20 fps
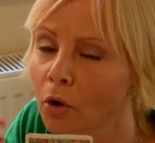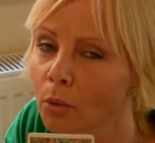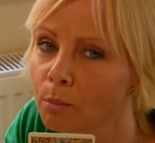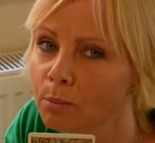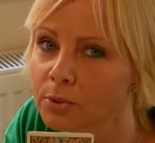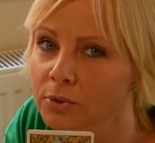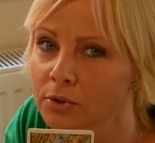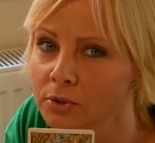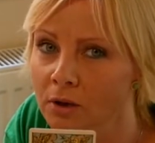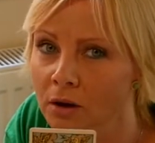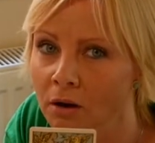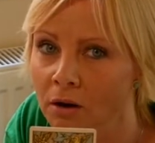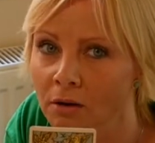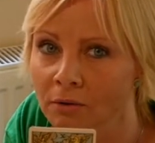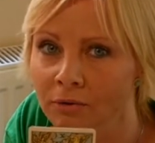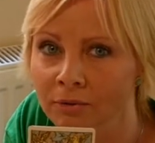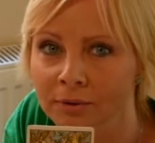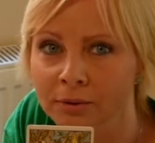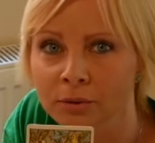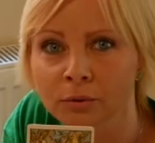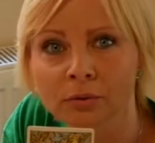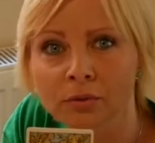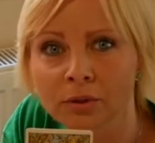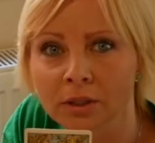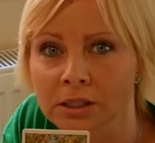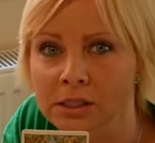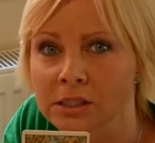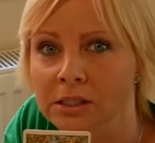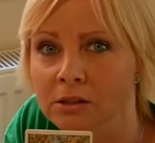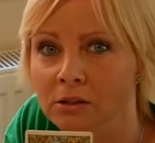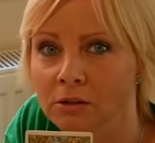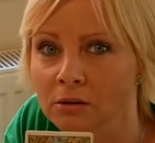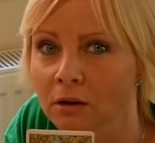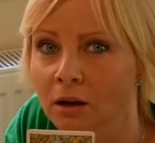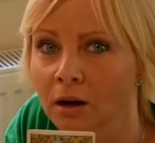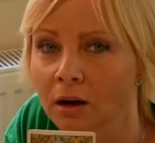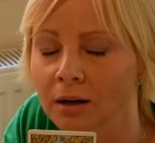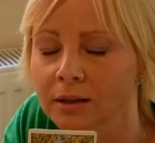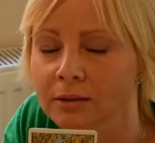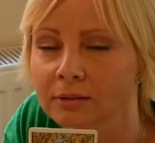observe little things in your
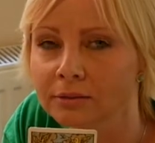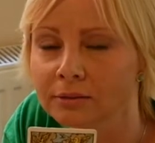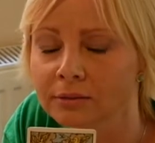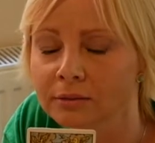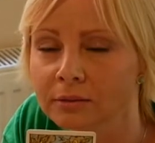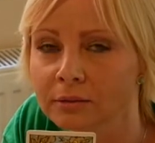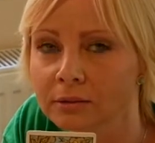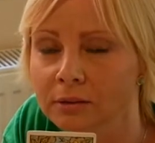life.